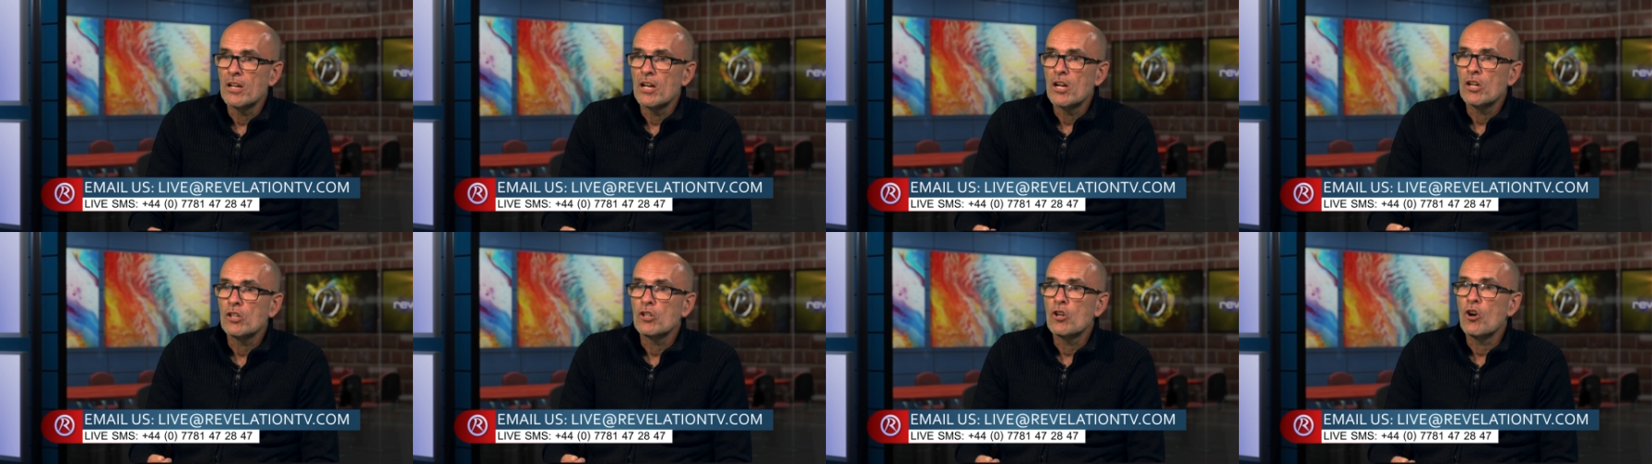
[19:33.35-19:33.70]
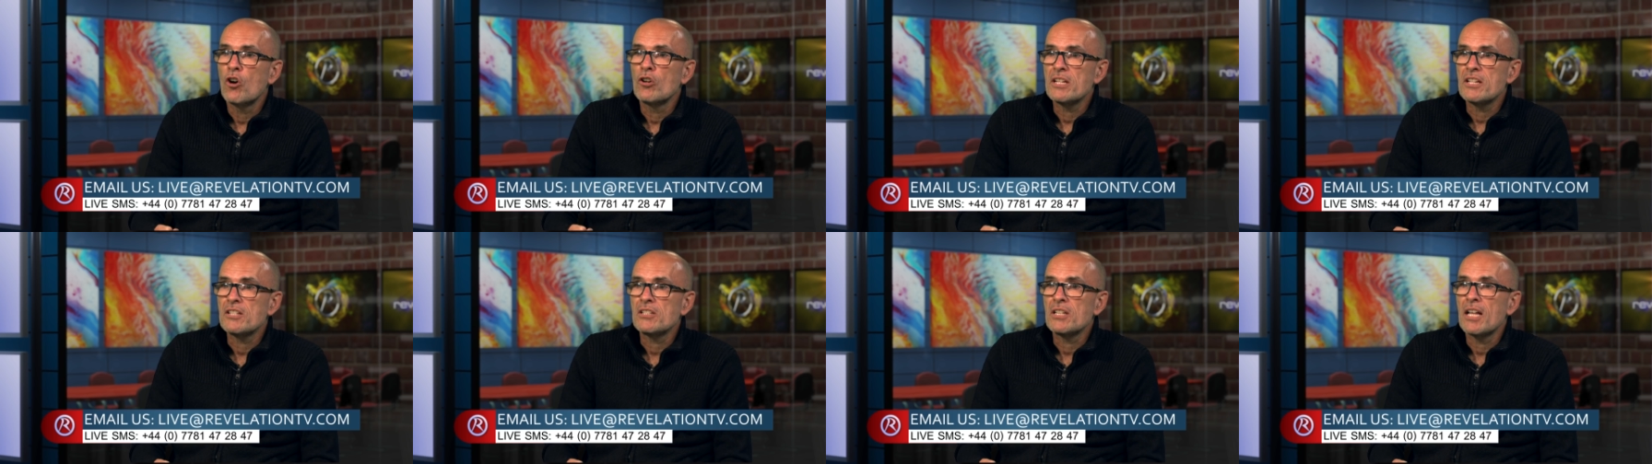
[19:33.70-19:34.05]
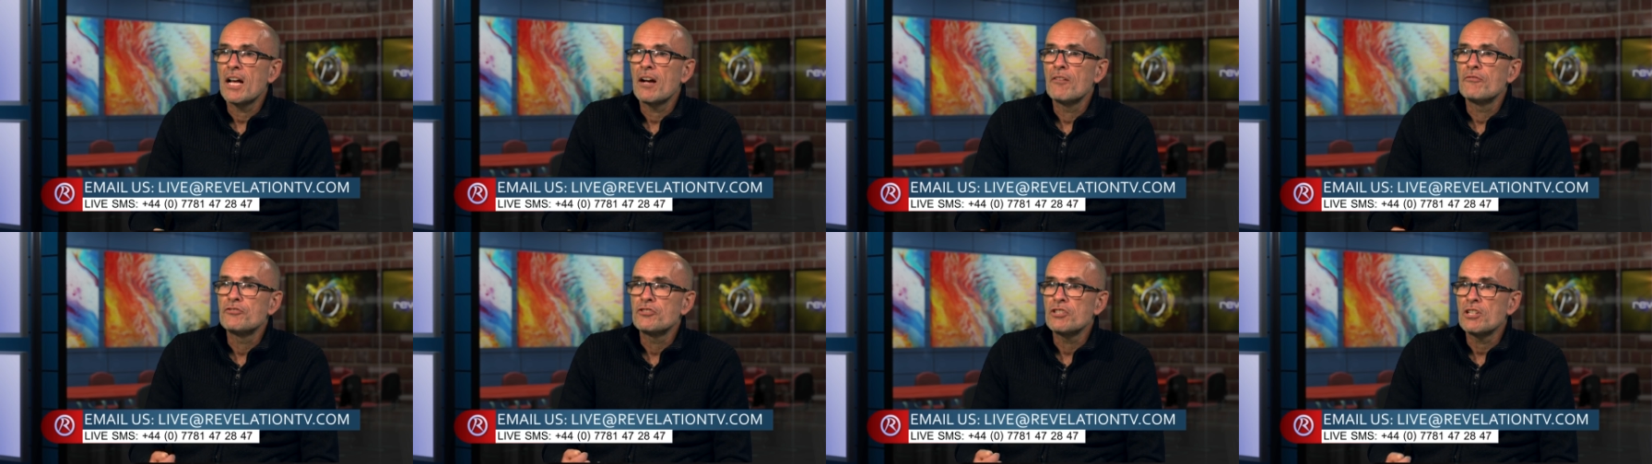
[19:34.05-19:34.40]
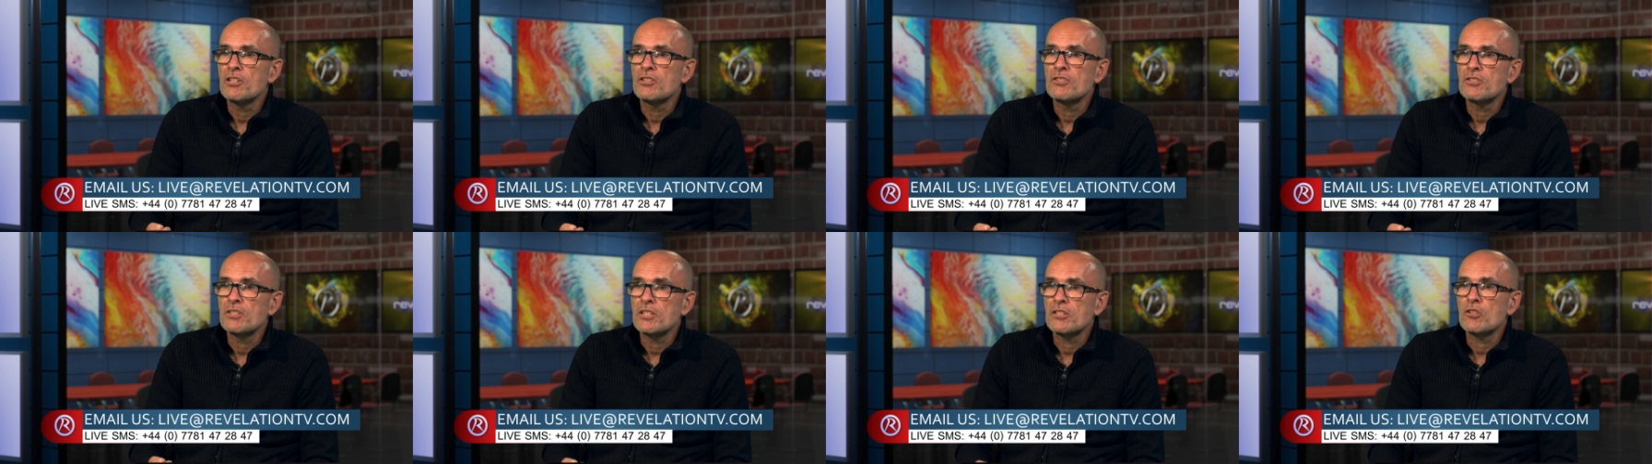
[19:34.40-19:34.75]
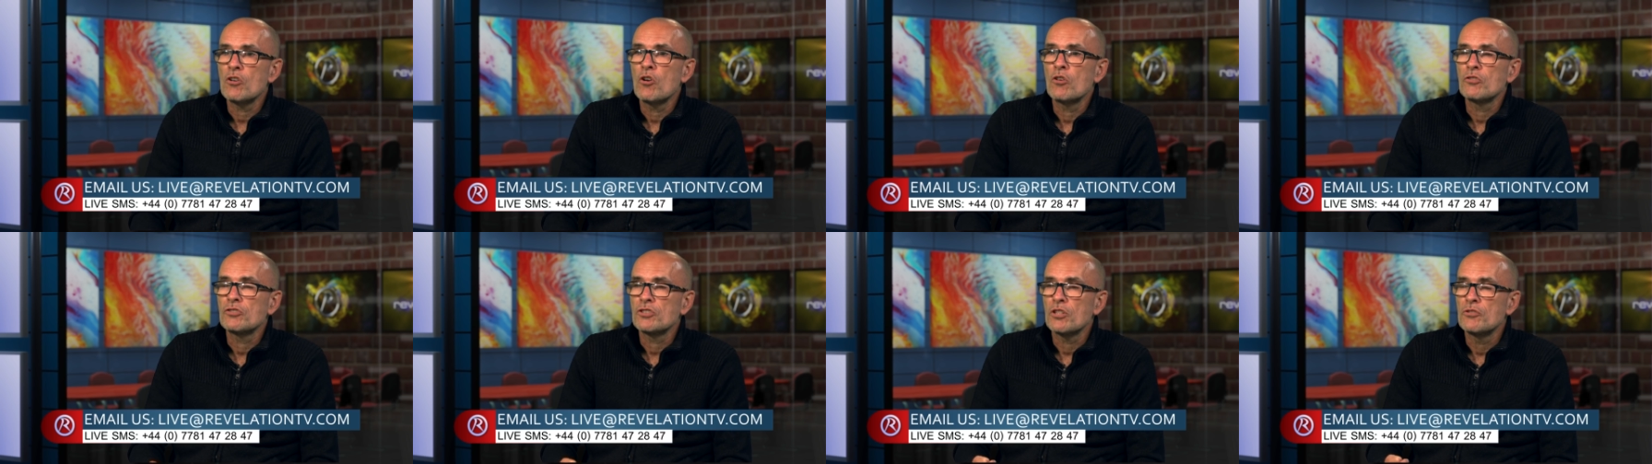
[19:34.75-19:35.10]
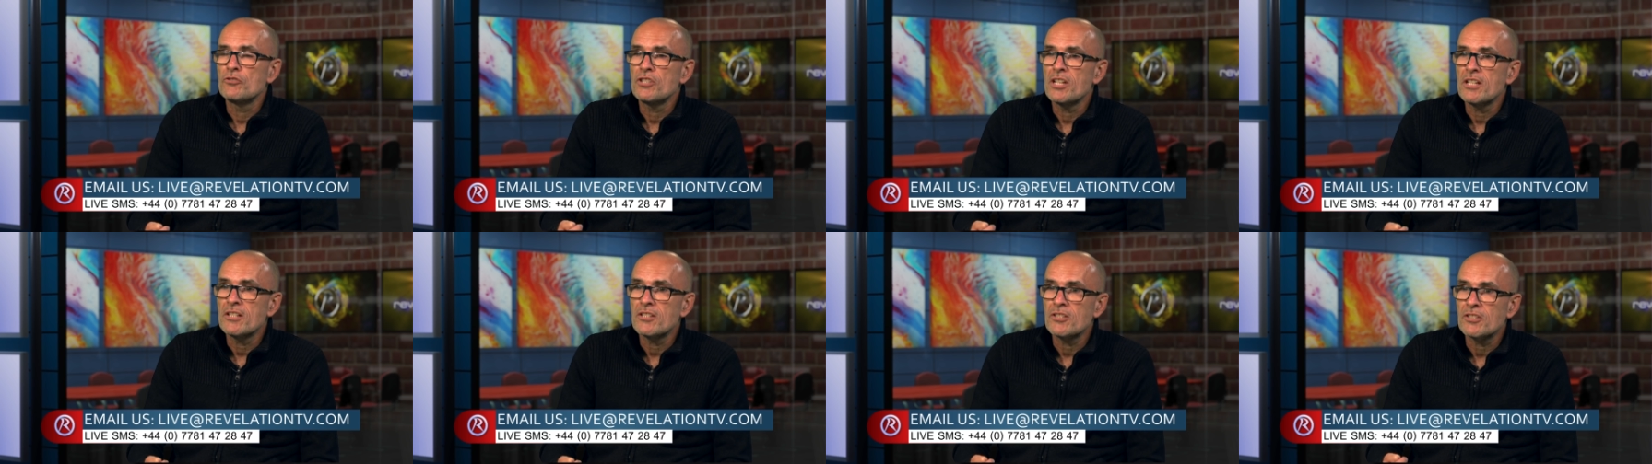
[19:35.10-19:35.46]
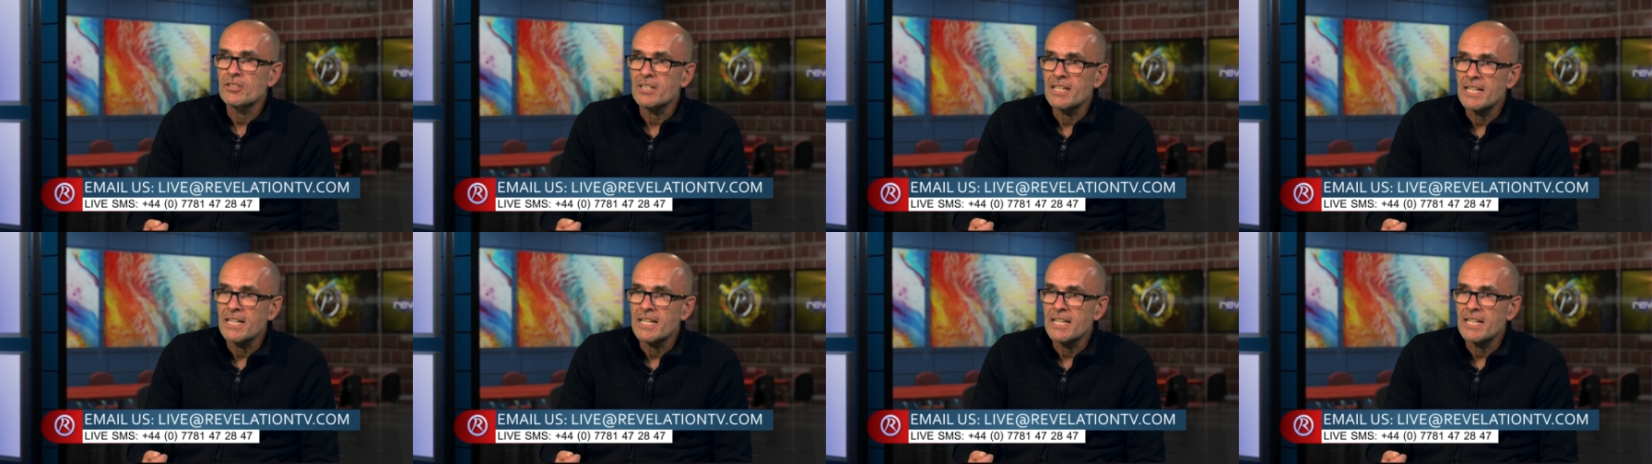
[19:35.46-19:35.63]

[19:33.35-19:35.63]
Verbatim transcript: Mm-hmm. God is love, Jesus is God. So Jesus